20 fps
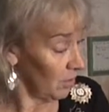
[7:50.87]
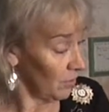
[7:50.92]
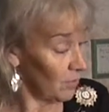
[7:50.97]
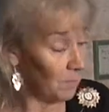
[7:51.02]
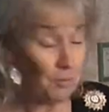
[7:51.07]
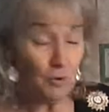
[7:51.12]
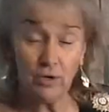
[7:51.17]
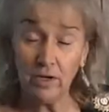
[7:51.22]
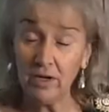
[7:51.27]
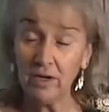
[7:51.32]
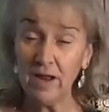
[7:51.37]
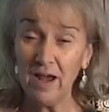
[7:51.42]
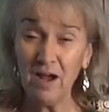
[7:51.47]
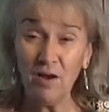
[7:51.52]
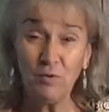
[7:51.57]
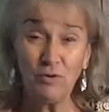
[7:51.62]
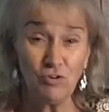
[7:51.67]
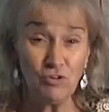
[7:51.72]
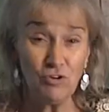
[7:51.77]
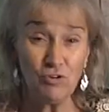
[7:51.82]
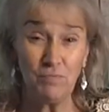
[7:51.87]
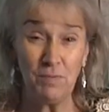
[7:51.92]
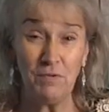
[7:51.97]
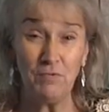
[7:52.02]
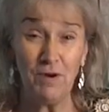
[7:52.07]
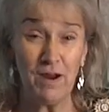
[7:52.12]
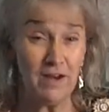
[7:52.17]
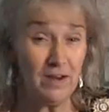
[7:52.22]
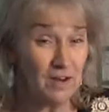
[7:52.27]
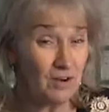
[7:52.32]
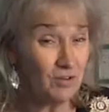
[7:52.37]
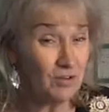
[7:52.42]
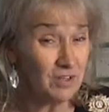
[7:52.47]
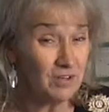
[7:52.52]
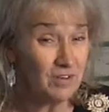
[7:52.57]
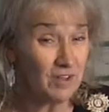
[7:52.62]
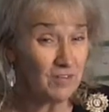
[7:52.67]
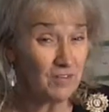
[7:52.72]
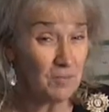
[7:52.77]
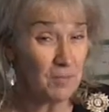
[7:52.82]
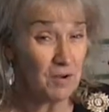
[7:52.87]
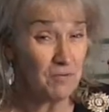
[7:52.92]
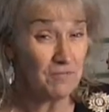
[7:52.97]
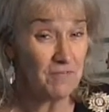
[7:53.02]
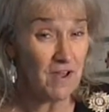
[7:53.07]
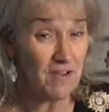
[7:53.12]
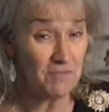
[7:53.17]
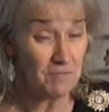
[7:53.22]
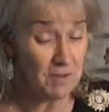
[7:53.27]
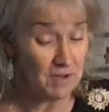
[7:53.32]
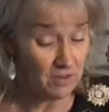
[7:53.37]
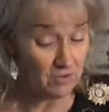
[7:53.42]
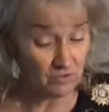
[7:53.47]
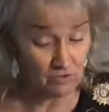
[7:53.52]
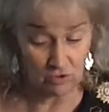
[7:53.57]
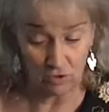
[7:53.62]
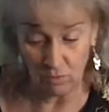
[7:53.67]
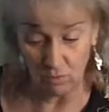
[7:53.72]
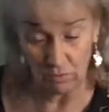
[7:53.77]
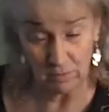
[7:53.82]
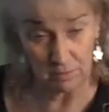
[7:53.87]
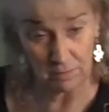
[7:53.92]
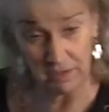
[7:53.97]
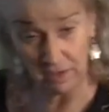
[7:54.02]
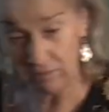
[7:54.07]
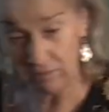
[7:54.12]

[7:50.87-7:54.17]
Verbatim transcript: the pudding now. It should be ready. It only takes about five minutes, so let me